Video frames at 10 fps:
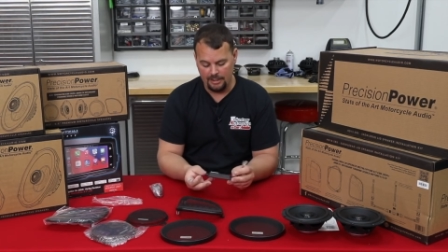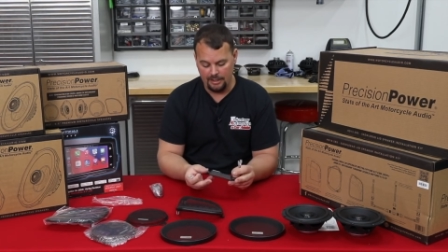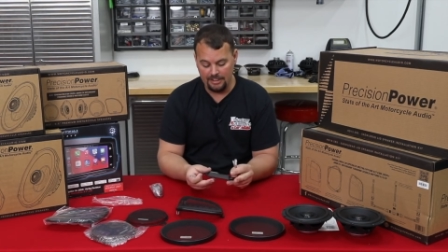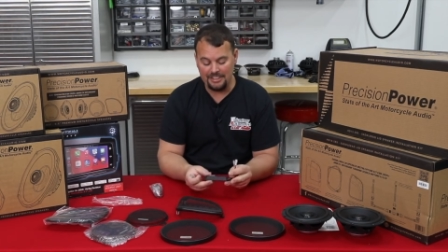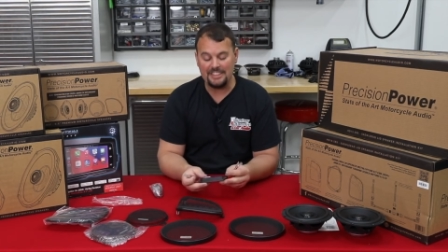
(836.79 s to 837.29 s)

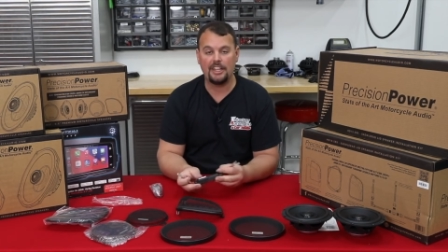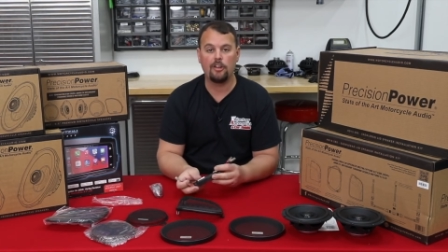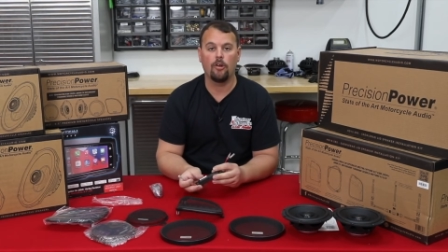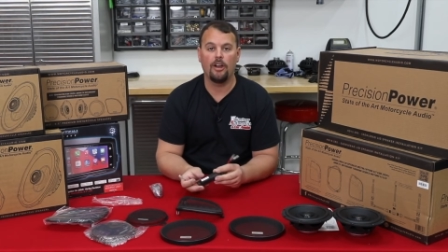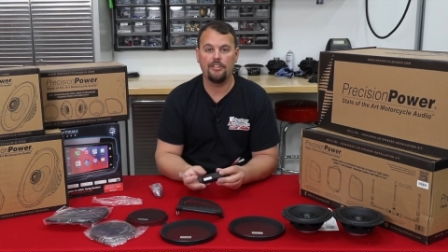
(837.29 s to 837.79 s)
This is a
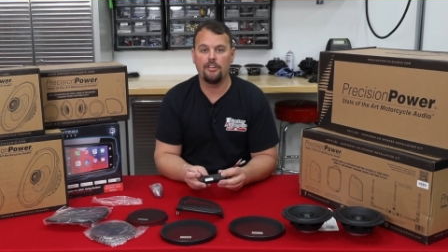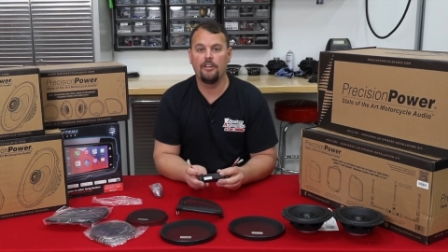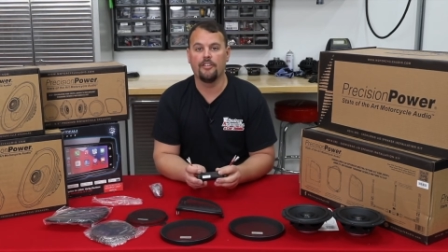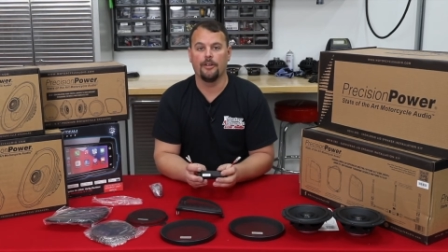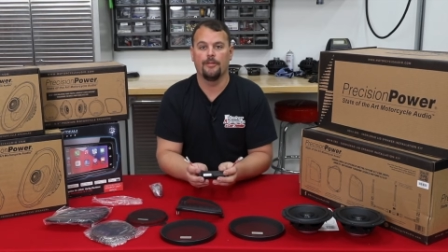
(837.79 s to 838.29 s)

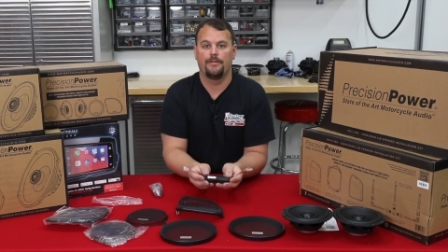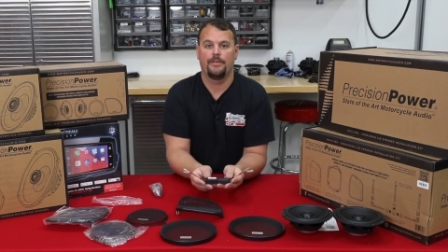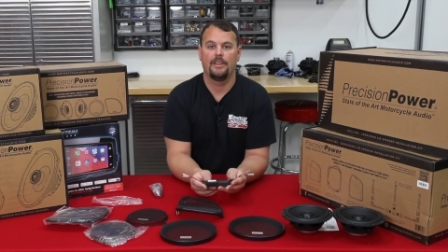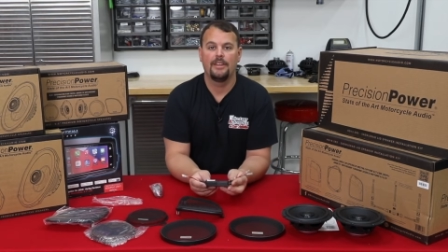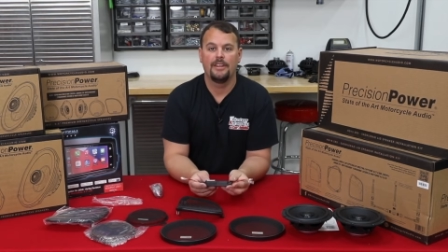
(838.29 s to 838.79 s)
crossover.
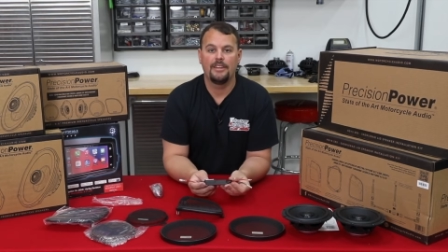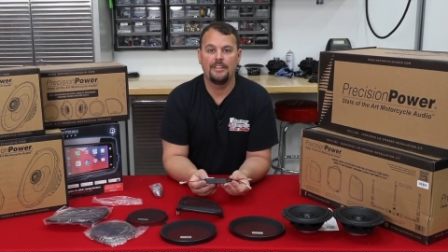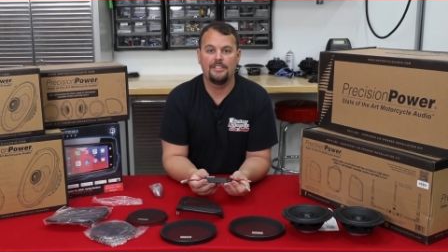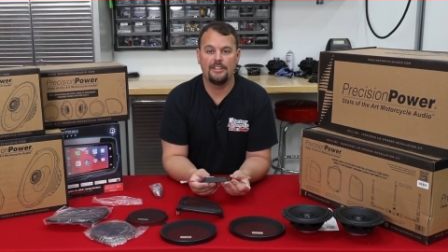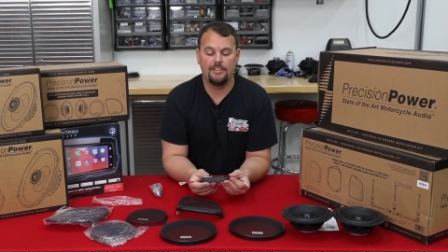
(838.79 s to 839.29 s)

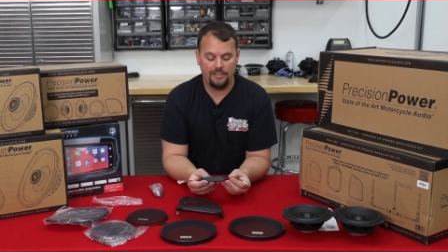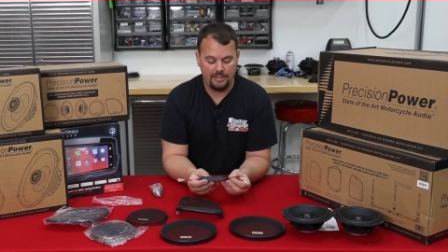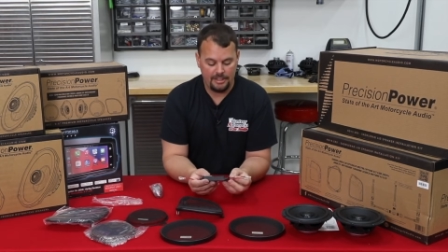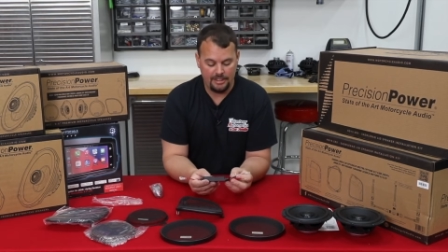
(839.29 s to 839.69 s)
This is